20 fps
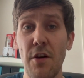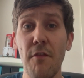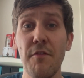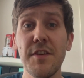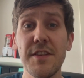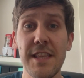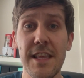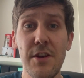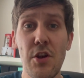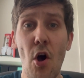
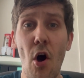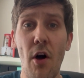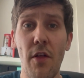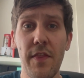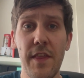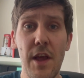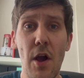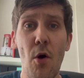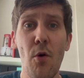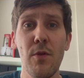obviously not
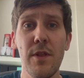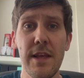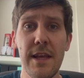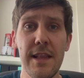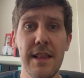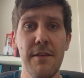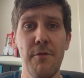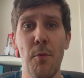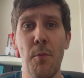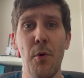the only
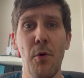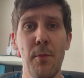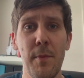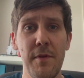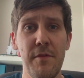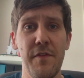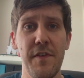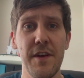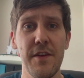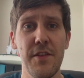Liverpool
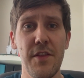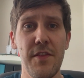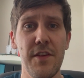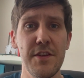midfielder